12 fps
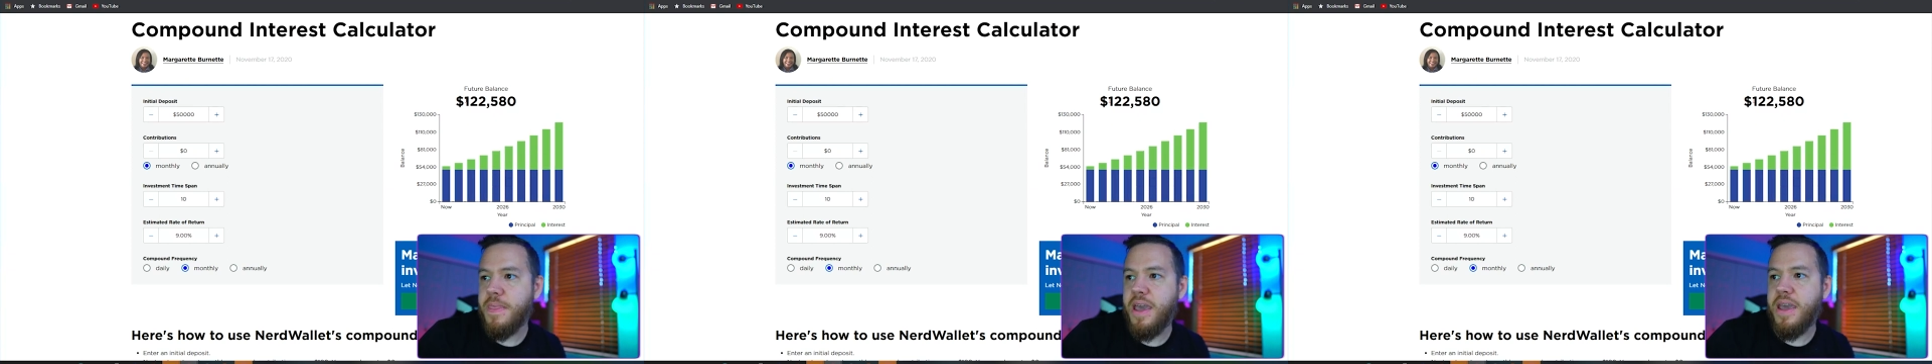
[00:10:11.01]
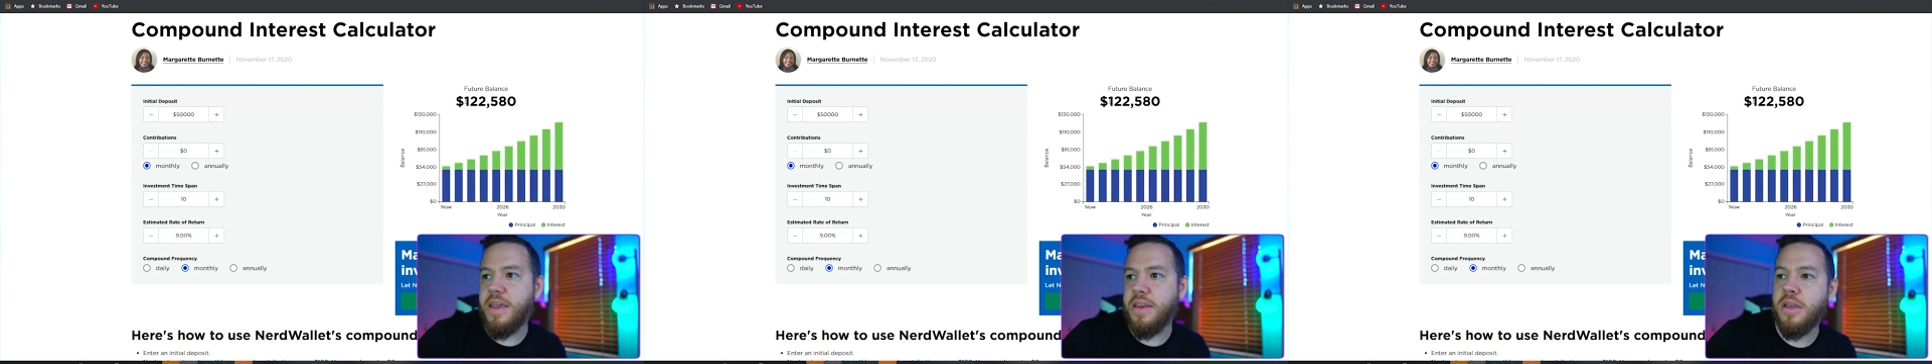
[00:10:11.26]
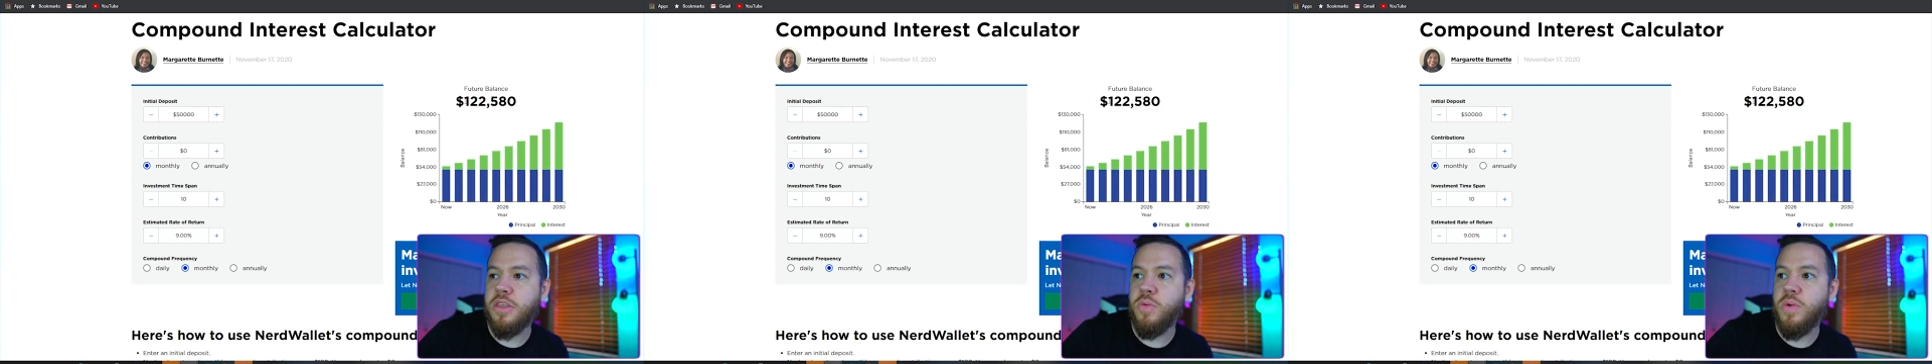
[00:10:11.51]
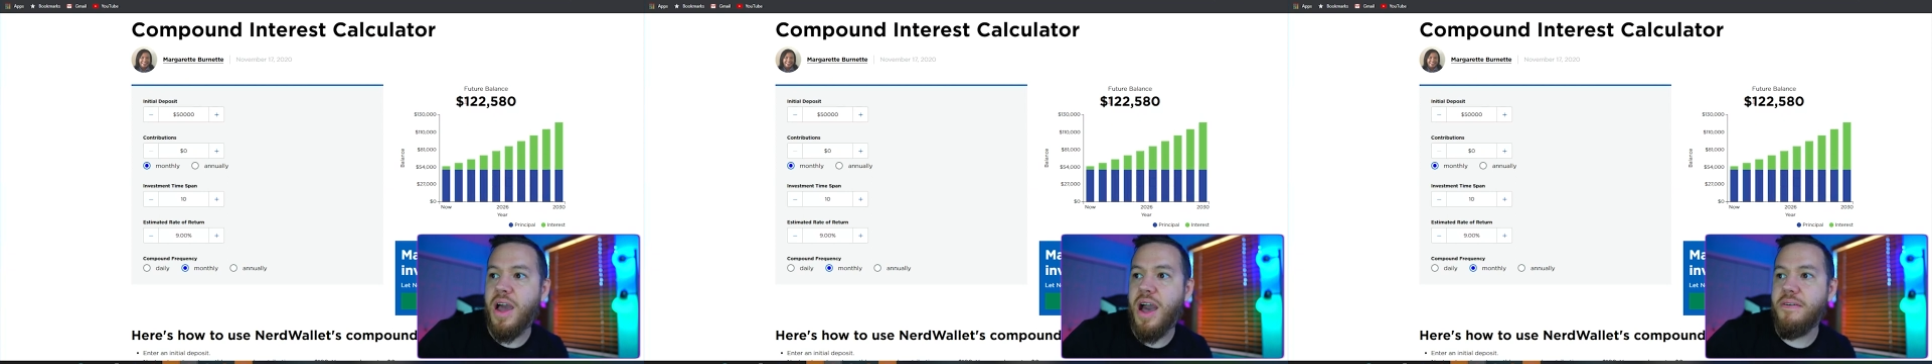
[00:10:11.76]
and you
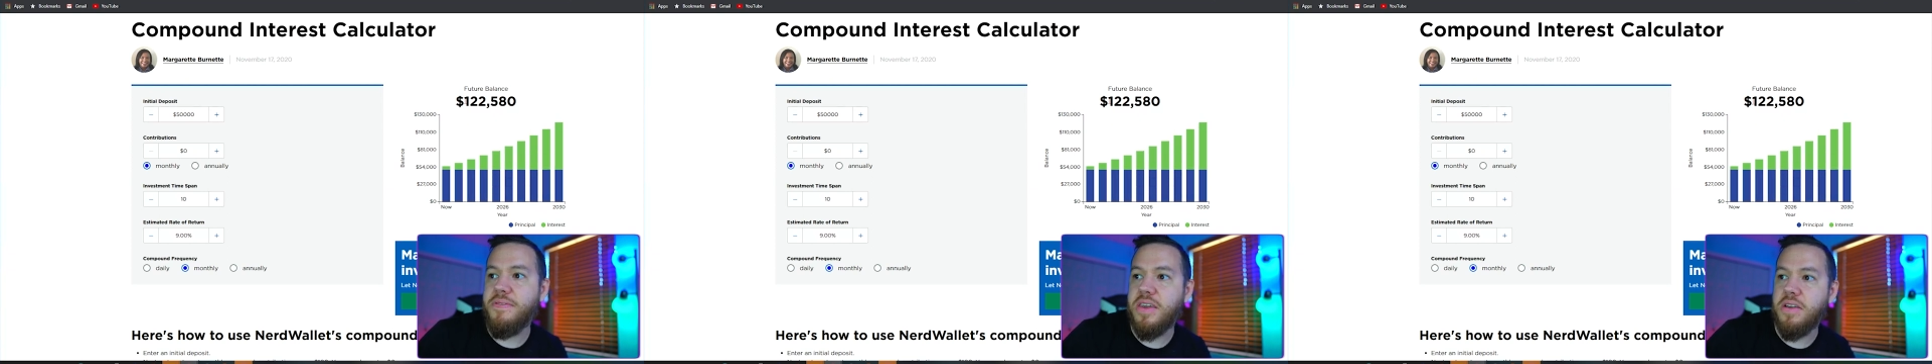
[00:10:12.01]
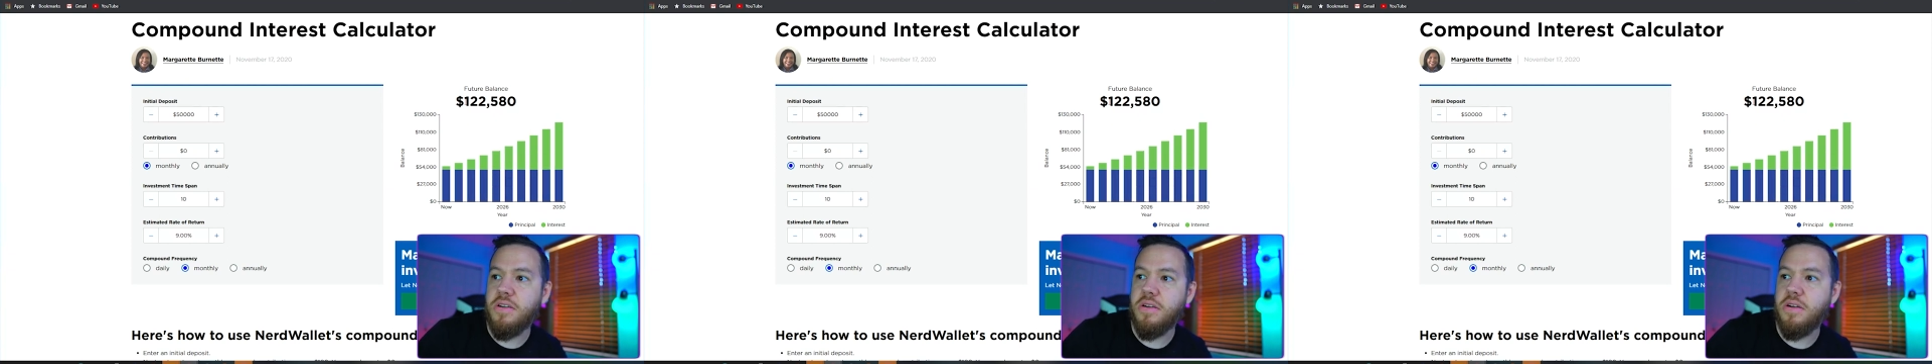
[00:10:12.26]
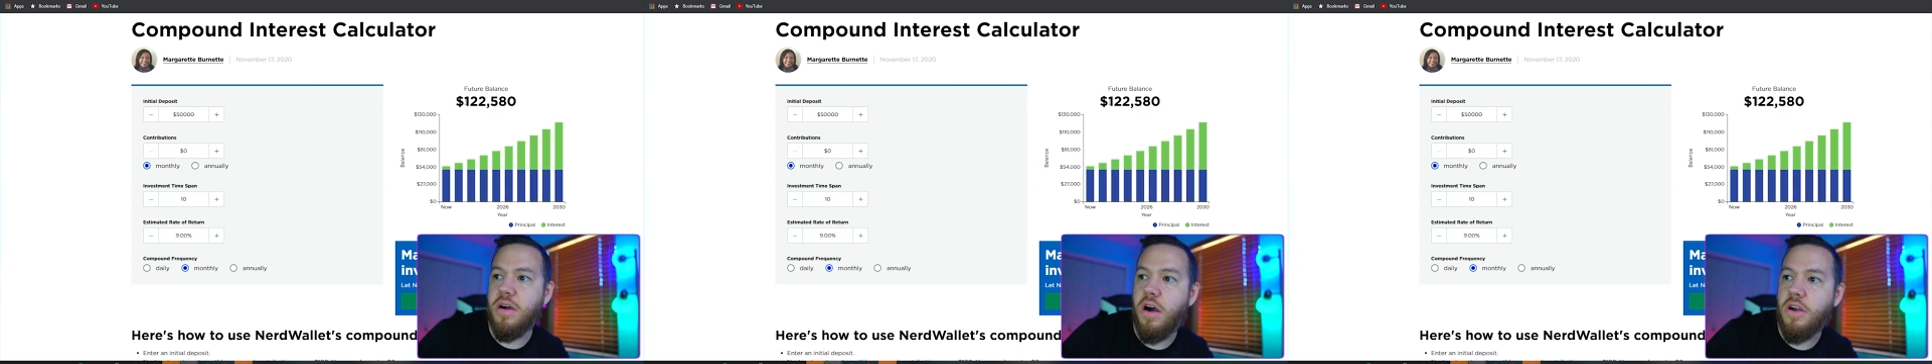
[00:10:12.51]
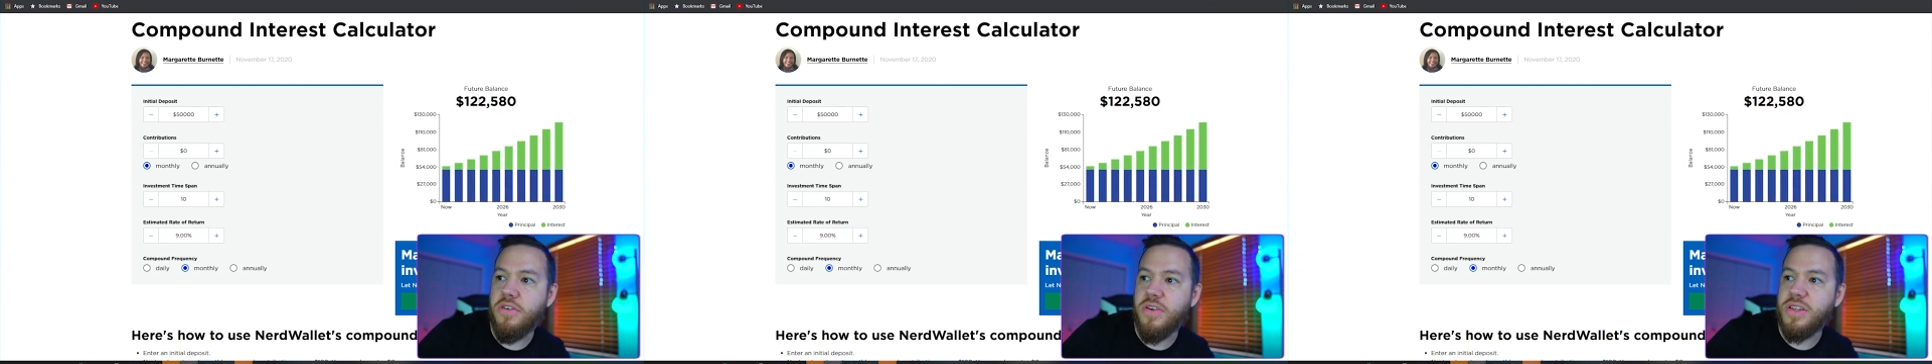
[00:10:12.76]
would have here
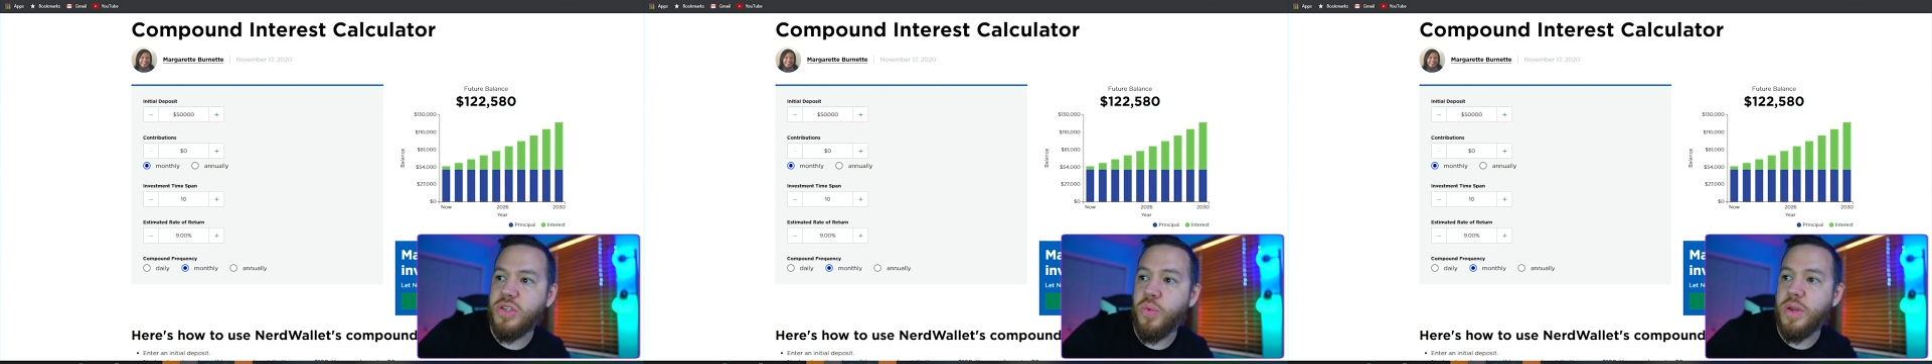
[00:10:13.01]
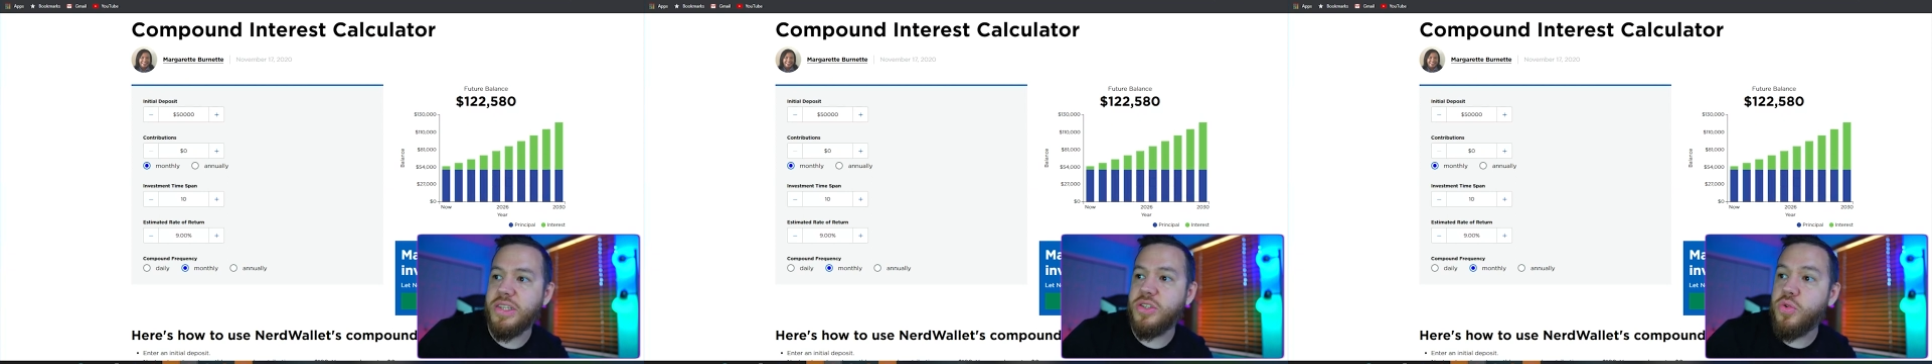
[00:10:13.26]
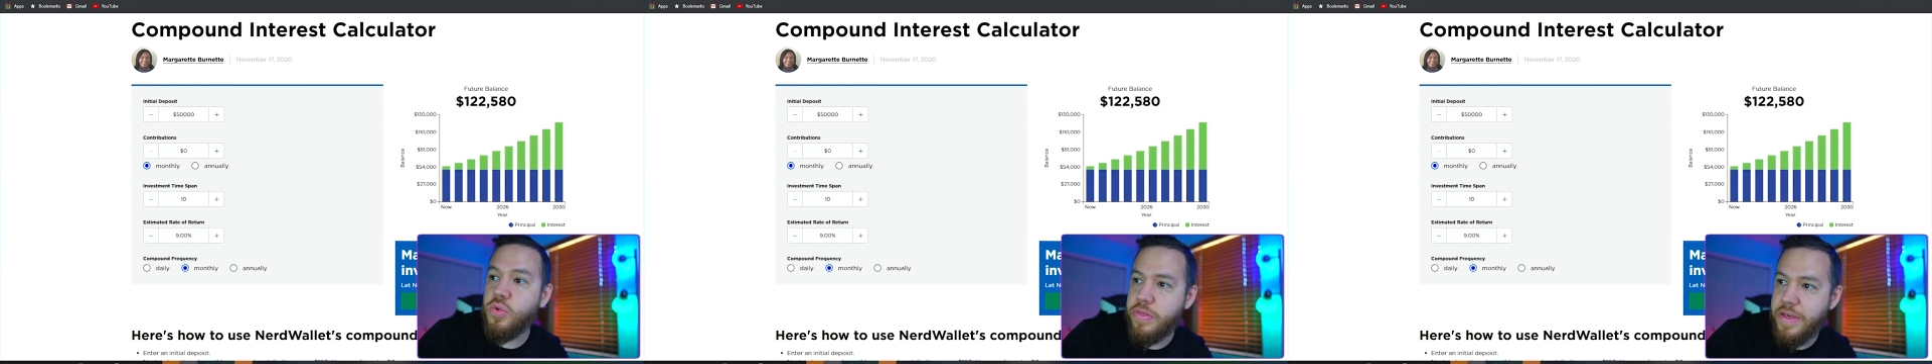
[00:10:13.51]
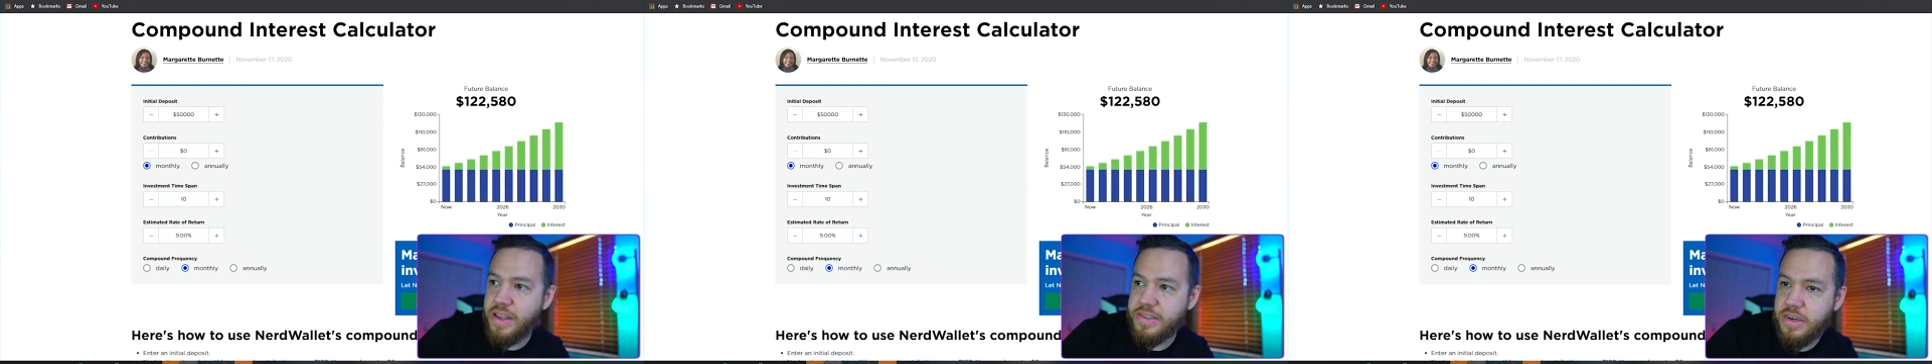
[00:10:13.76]

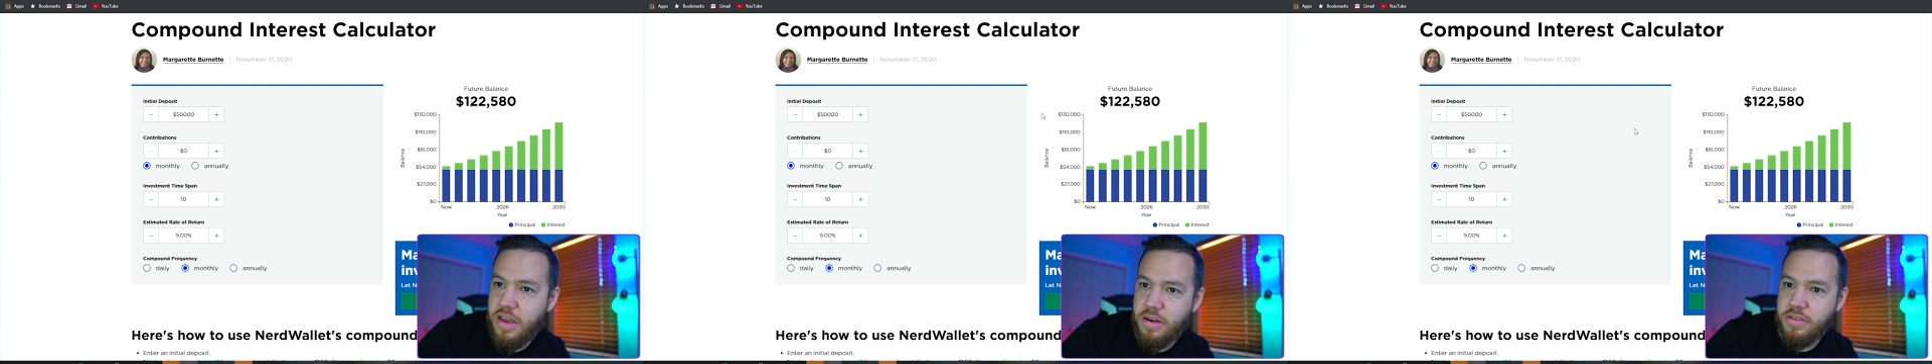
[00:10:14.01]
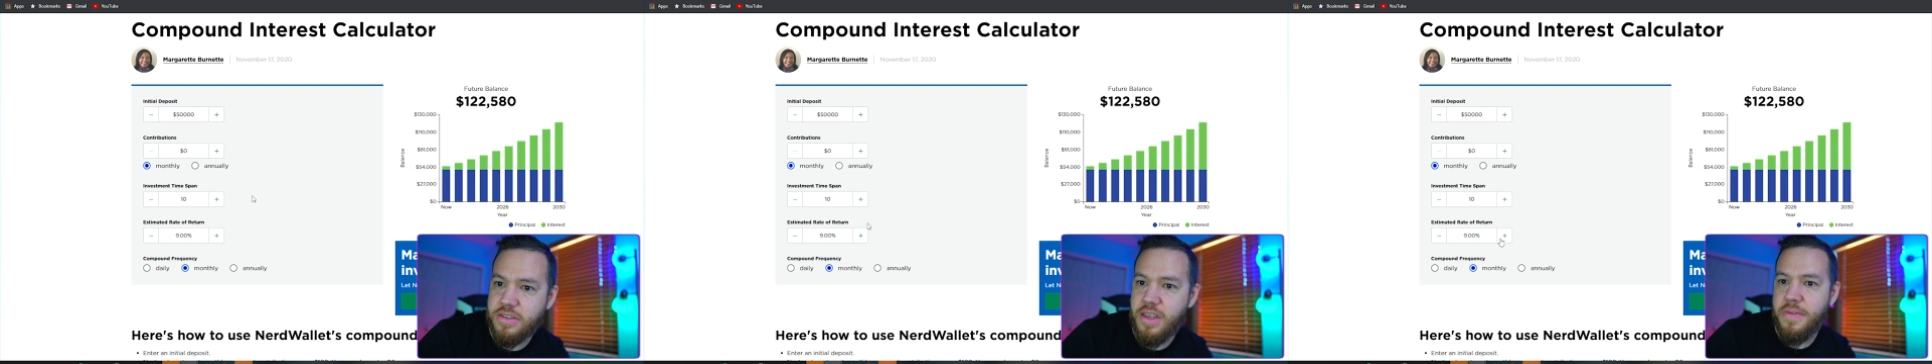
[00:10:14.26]
$122,000